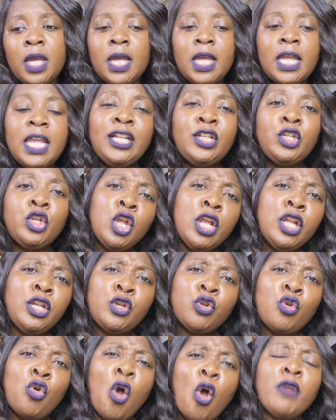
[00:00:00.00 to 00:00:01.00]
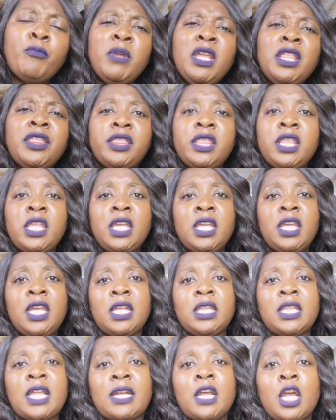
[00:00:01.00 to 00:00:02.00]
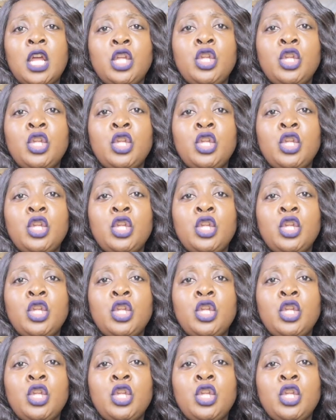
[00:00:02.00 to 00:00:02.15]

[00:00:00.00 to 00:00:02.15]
It got me thinking that,